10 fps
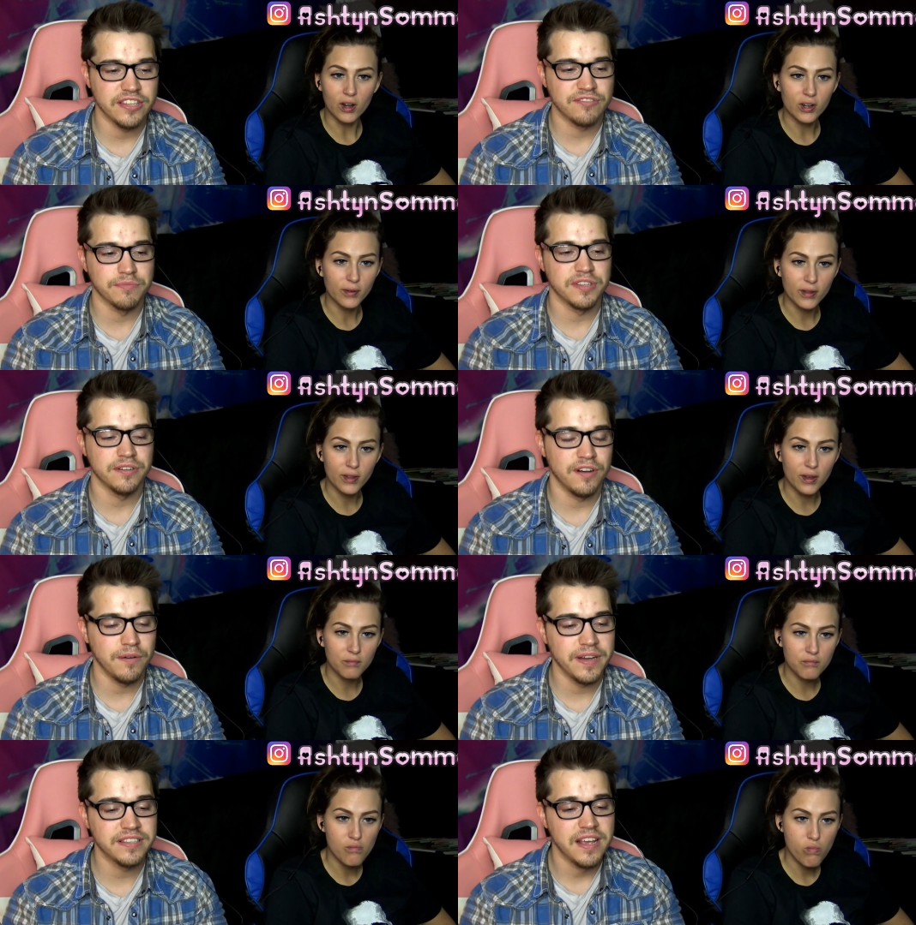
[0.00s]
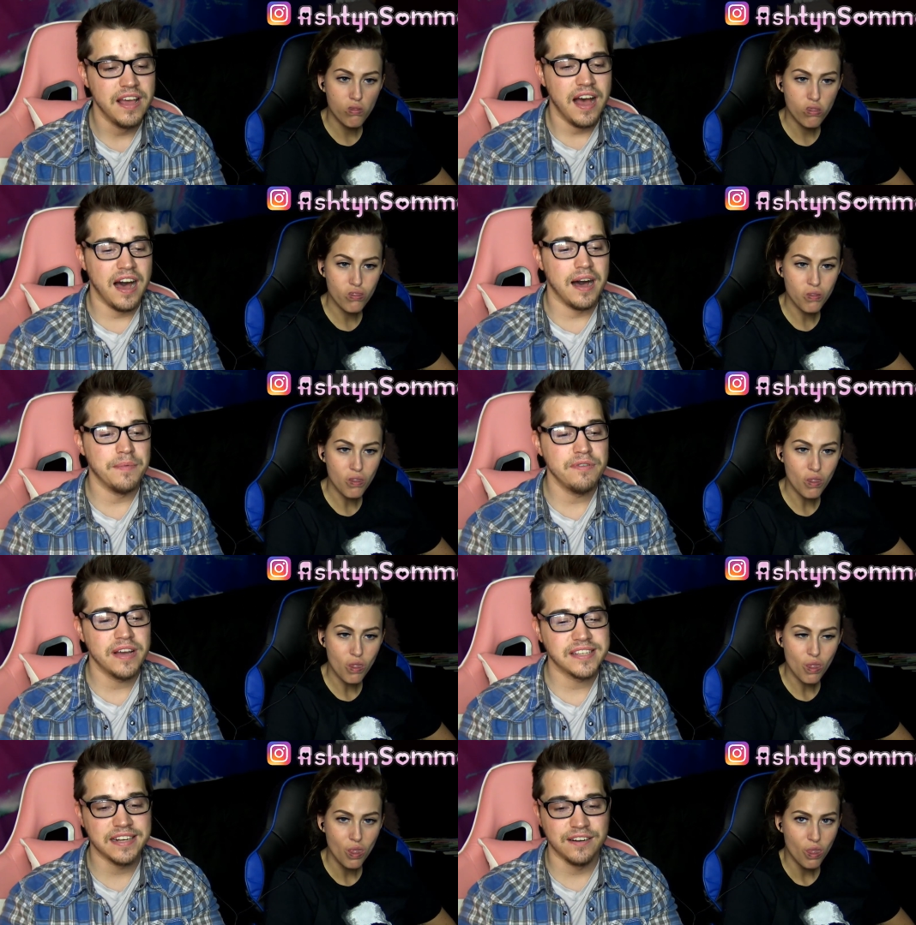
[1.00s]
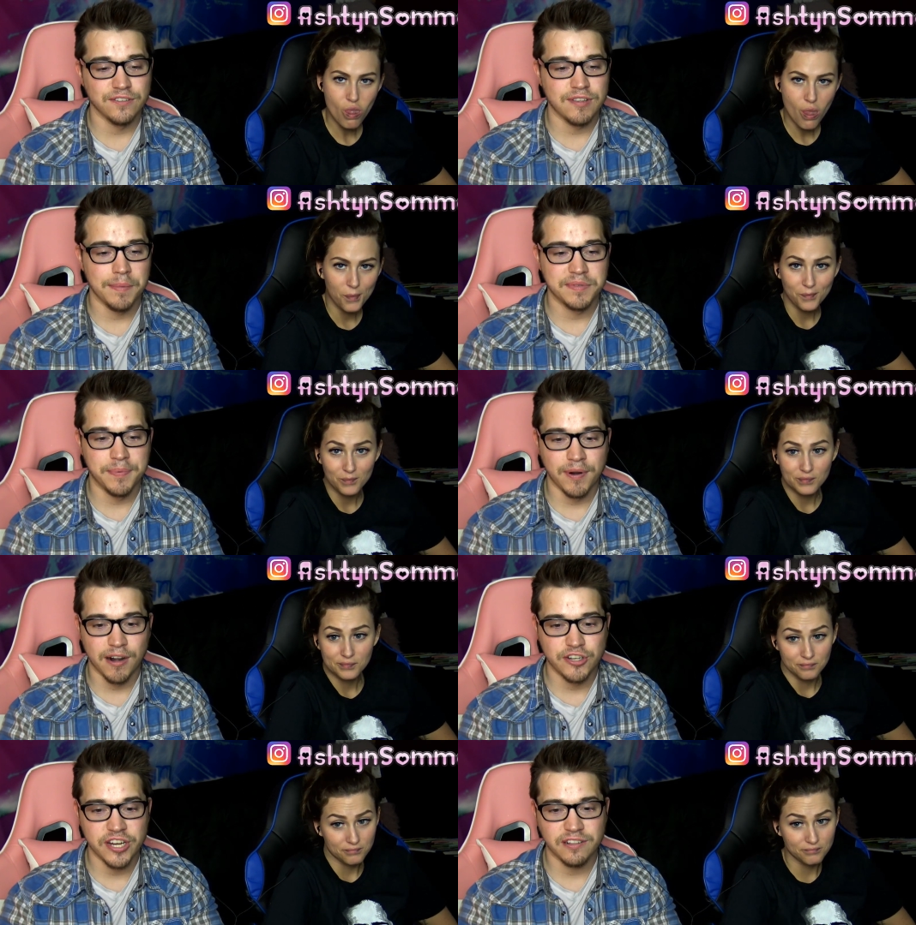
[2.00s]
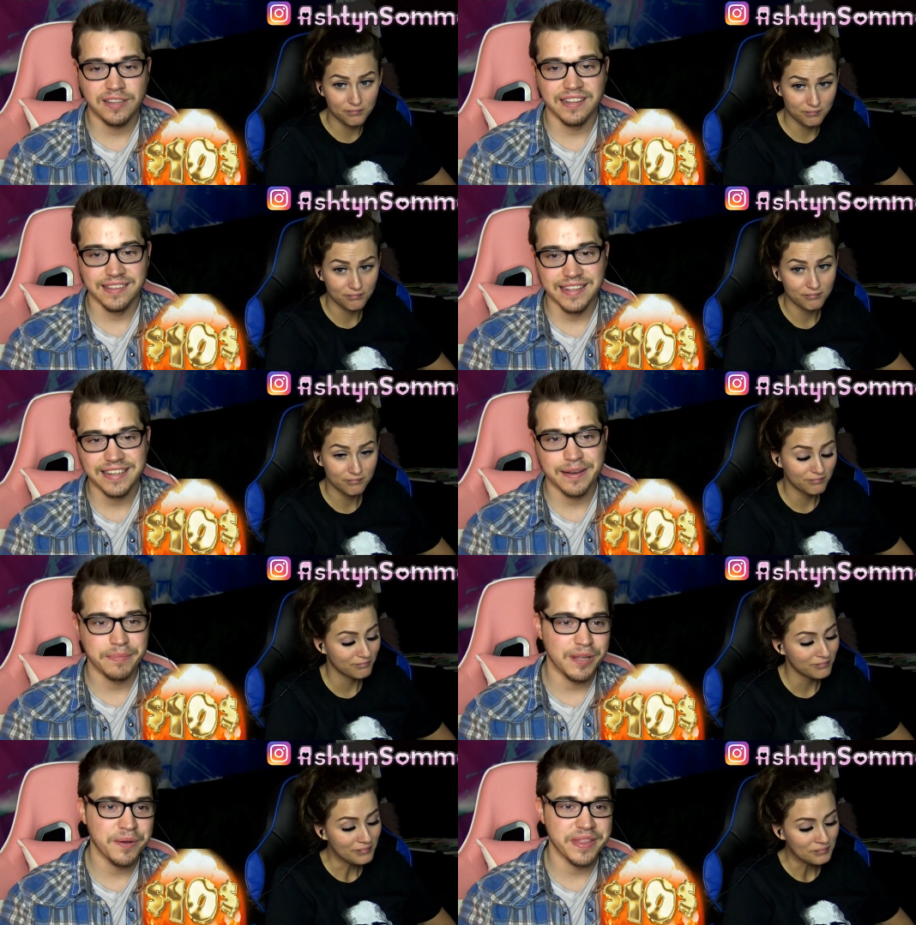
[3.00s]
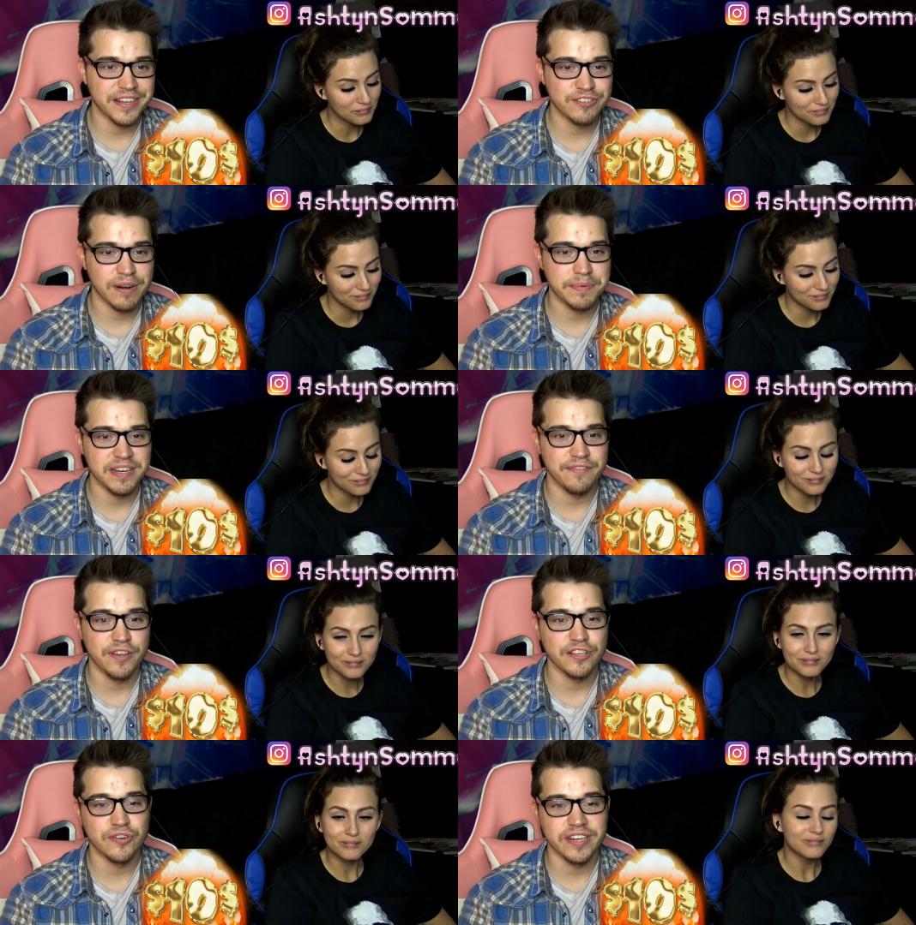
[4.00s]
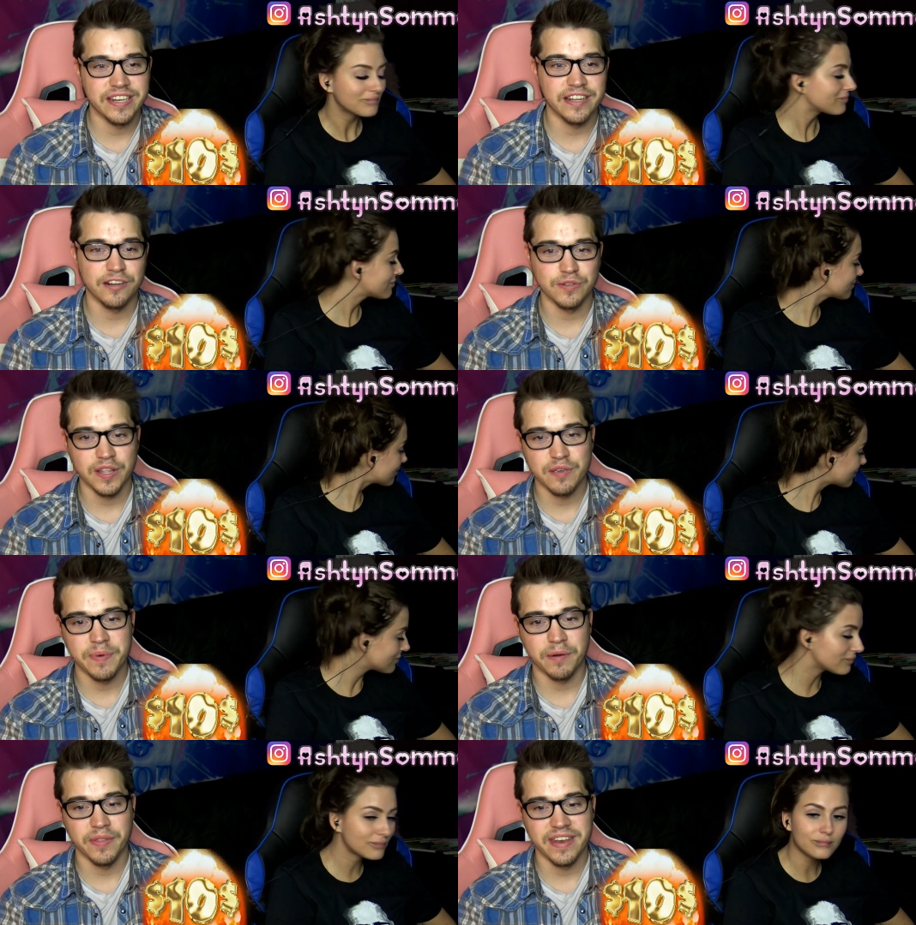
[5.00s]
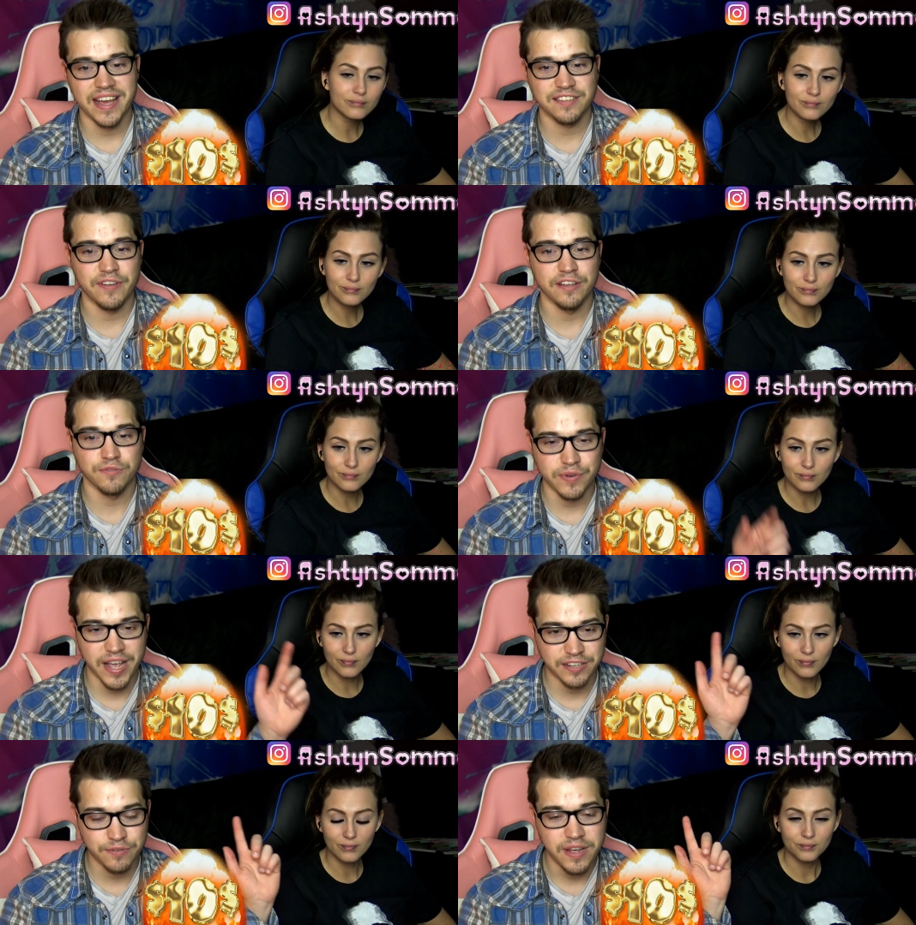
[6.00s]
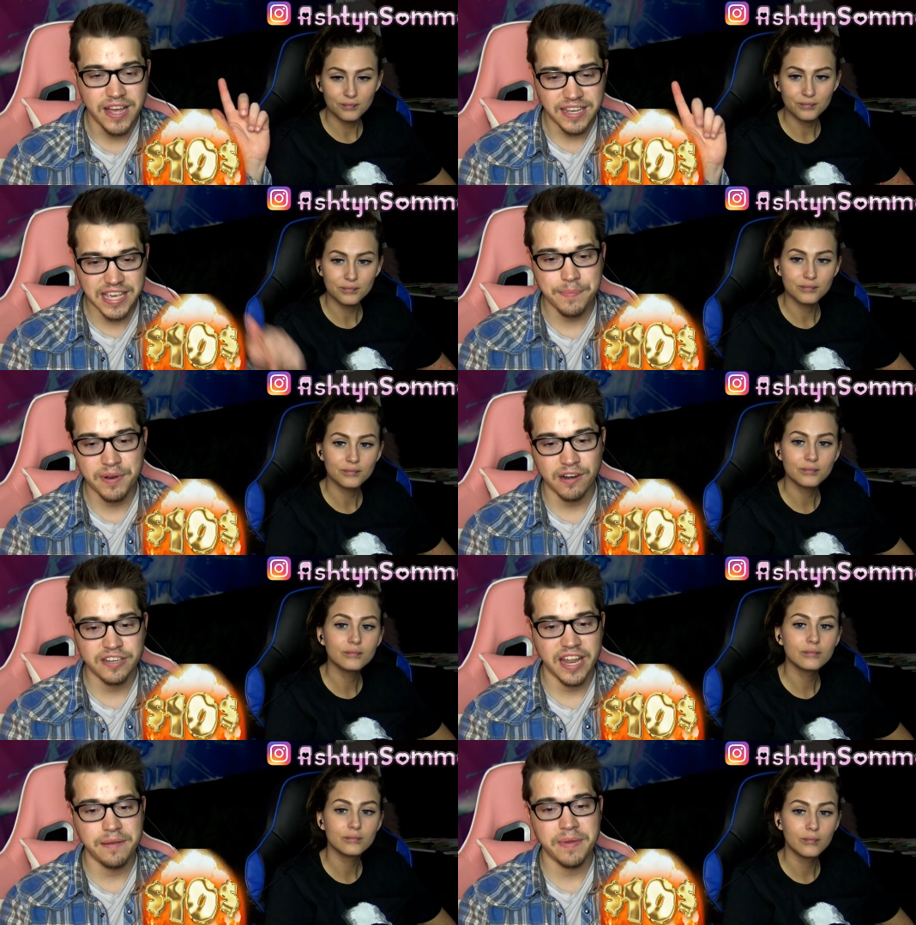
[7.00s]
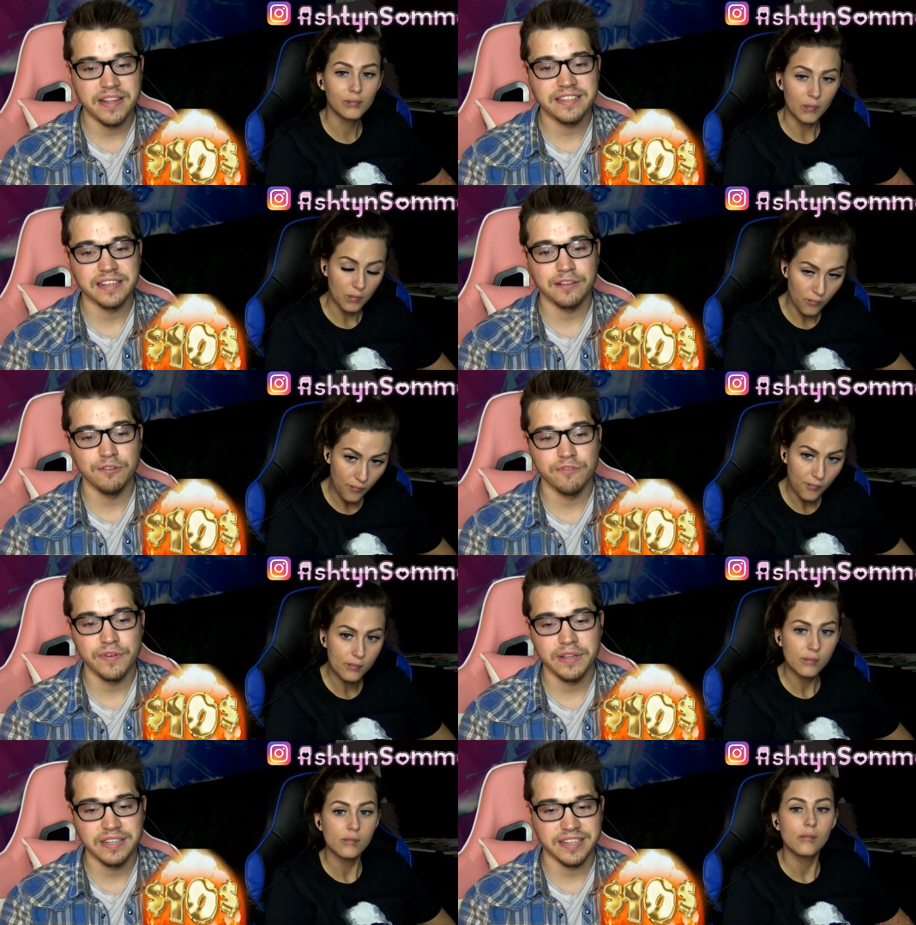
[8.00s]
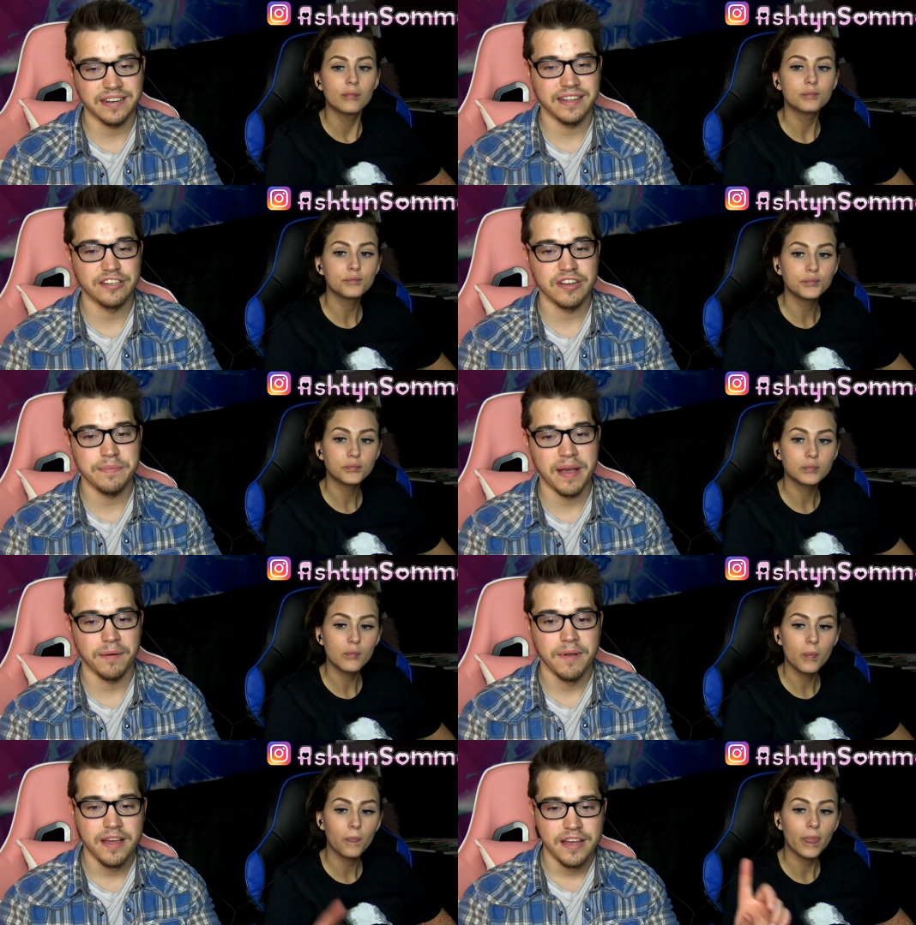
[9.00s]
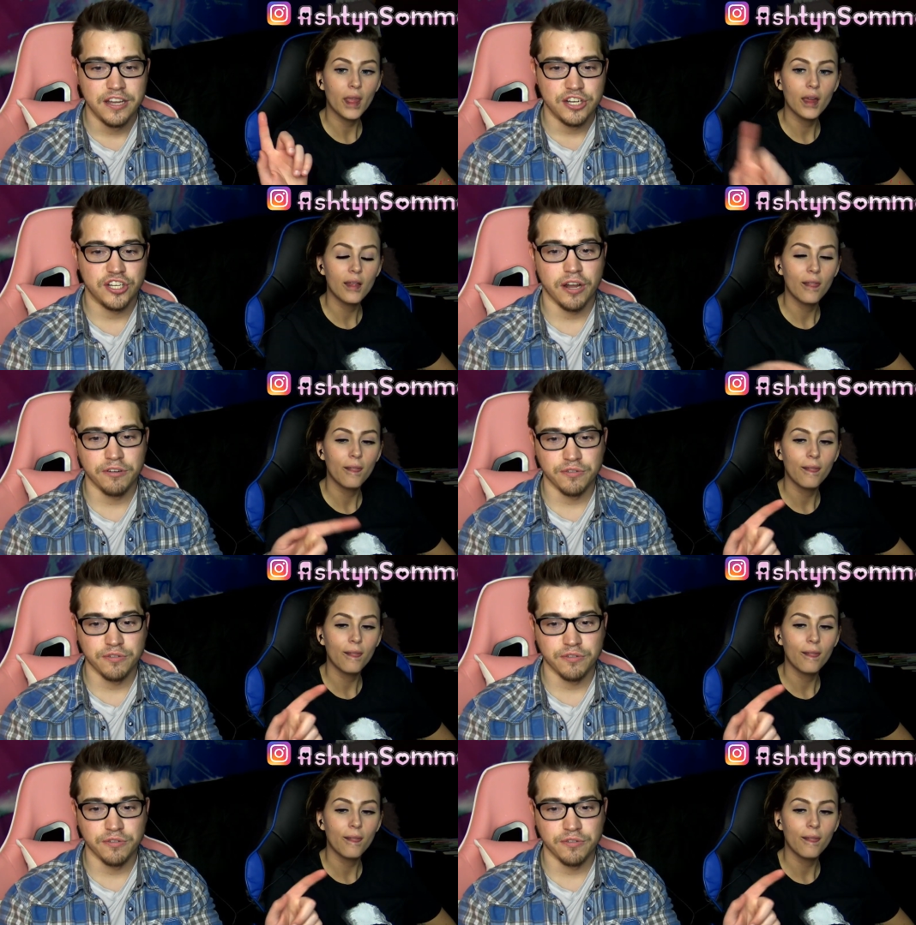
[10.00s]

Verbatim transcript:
Speaker 1: is from Xeno Always. Um, you guys can also help support our channel. Click the link down below in the description. If you guys donate $10, we'll let you pick one of the next videos to react to. Keep it under 10 minutes. Include video link, title, and your email. Shout out to